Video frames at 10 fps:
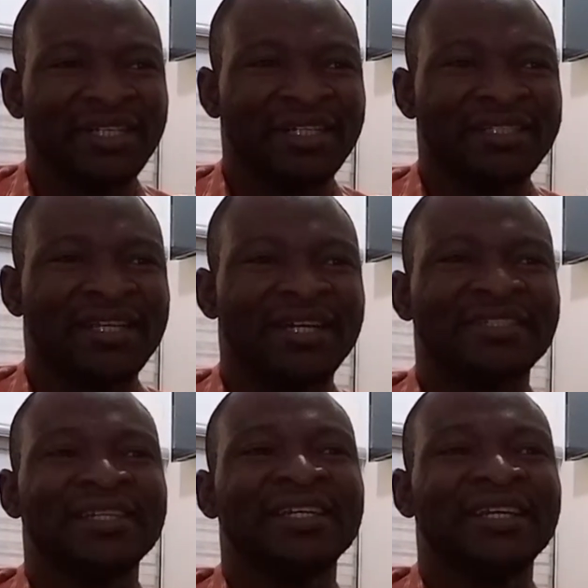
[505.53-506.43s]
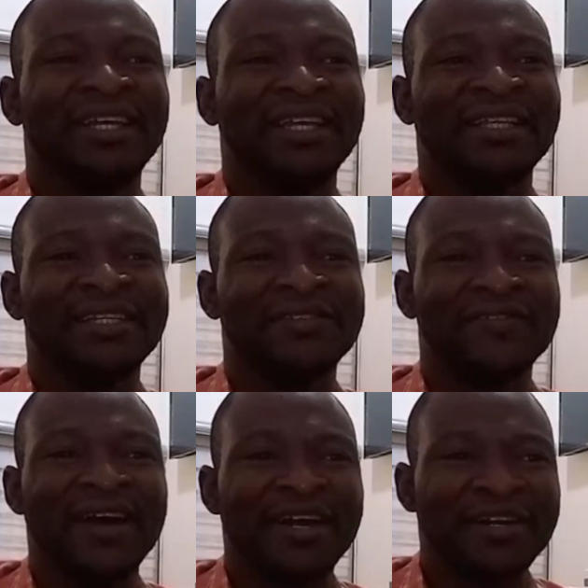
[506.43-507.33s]
is that it is
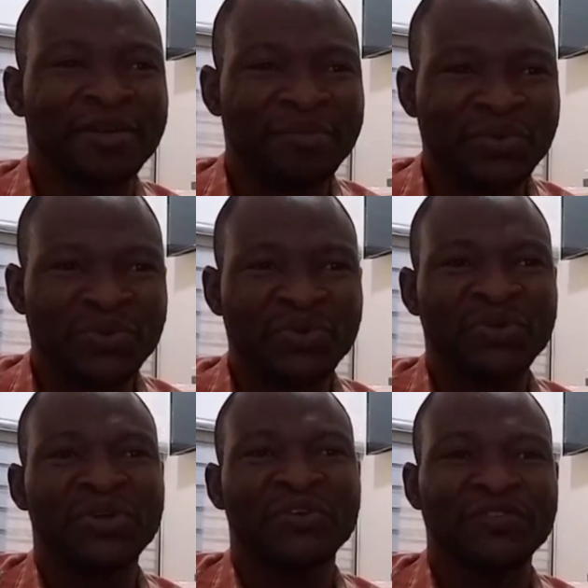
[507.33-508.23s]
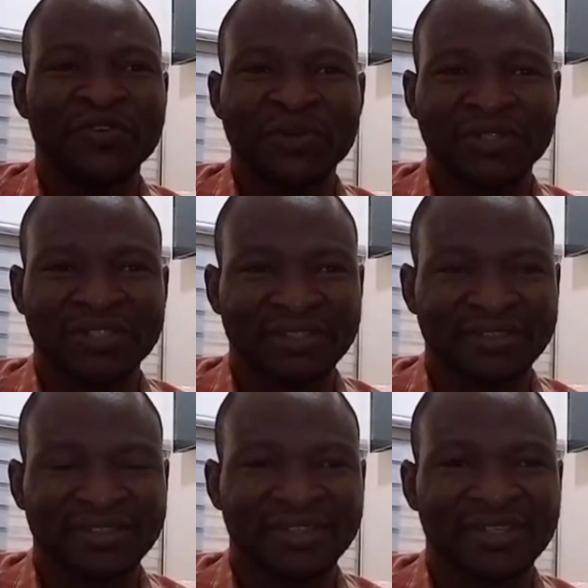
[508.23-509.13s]
variable focusing,